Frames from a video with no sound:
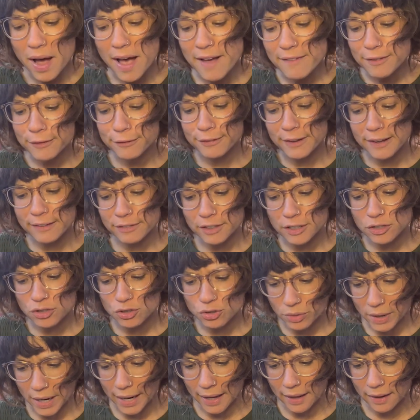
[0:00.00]
have a favorite
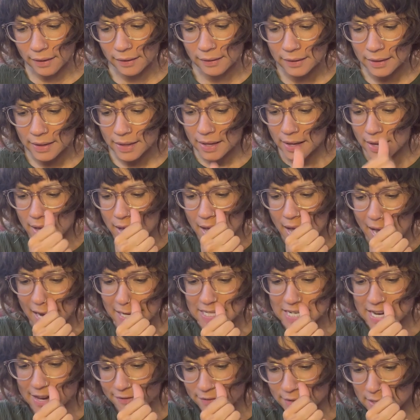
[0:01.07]
trail. I
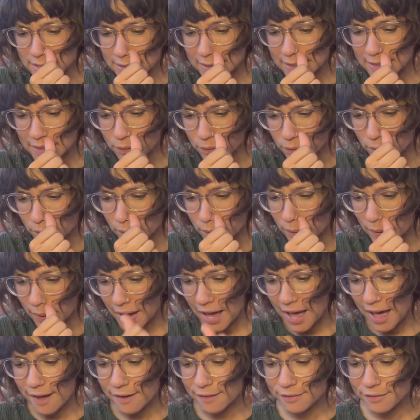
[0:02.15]
definitely
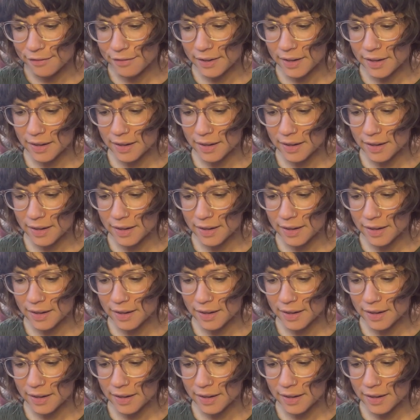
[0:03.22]
have,